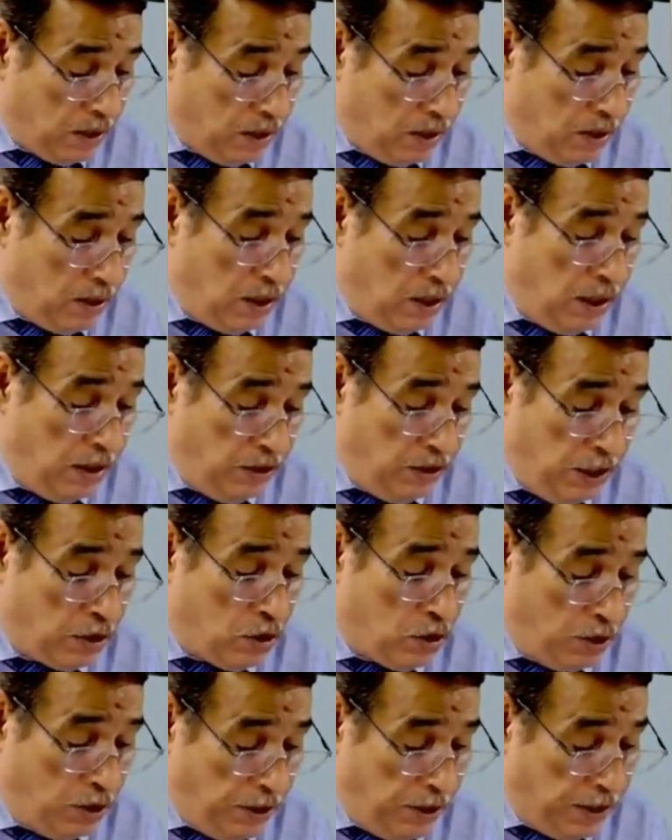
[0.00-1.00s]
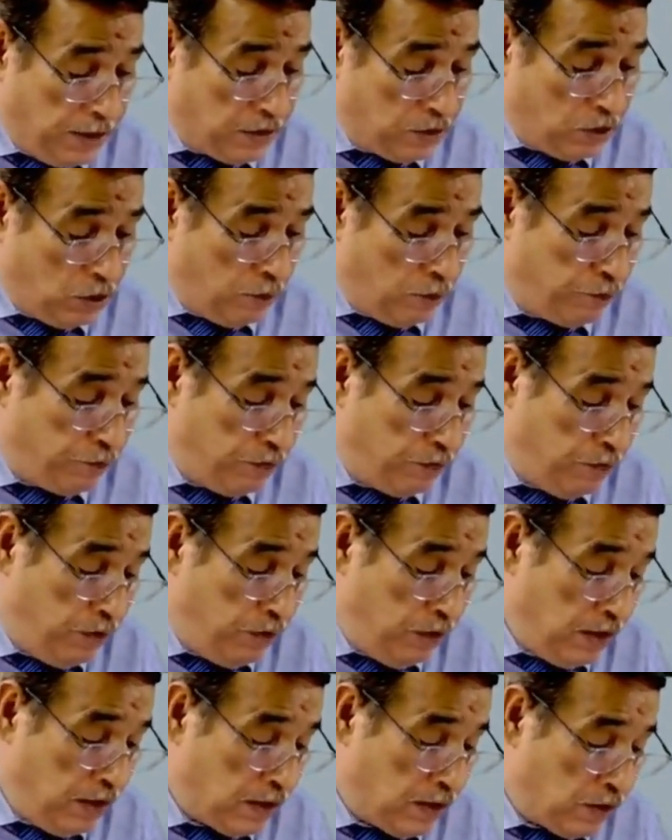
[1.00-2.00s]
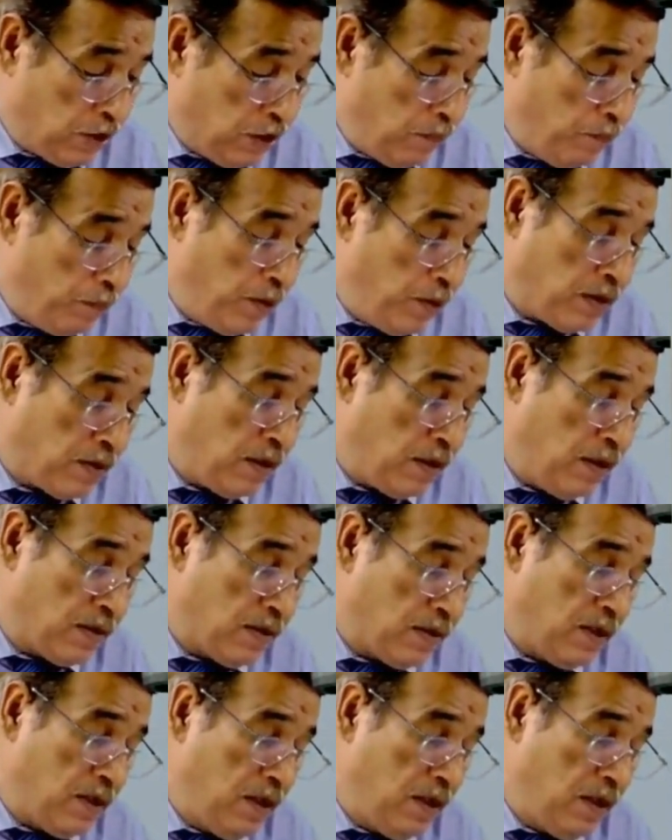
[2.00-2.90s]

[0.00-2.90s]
in the context of this term business.